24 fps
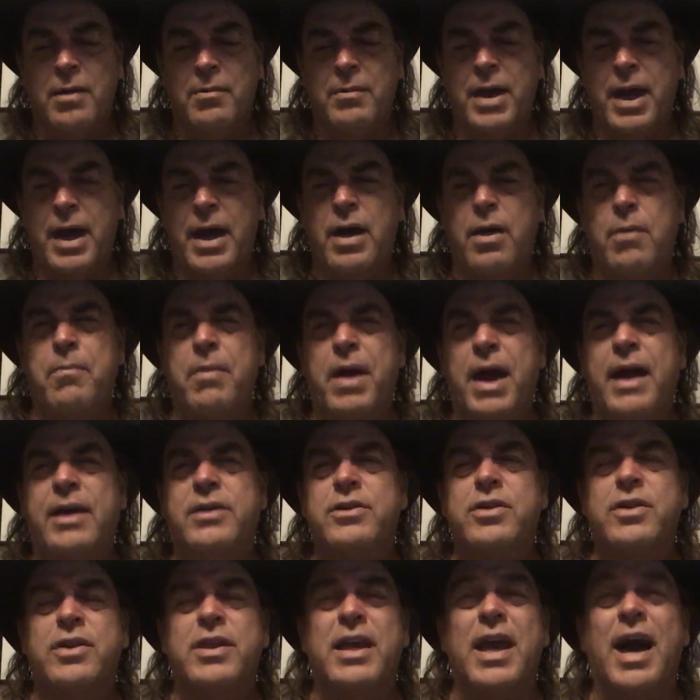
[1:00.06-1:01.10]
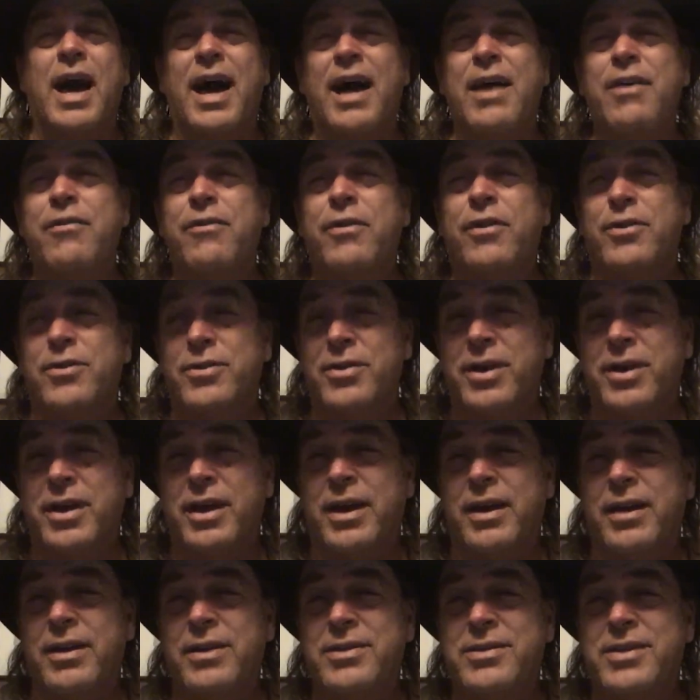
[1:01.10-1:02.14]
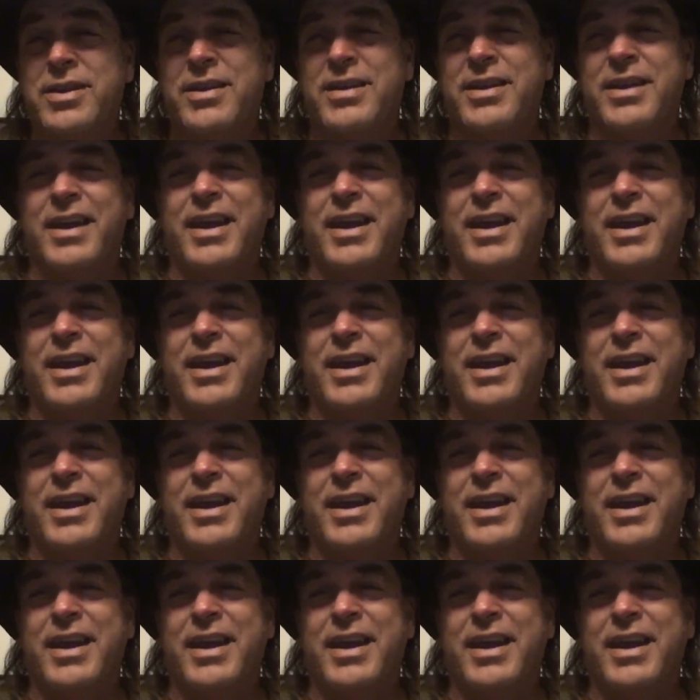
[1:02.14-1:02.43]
am now back to the iPhone days,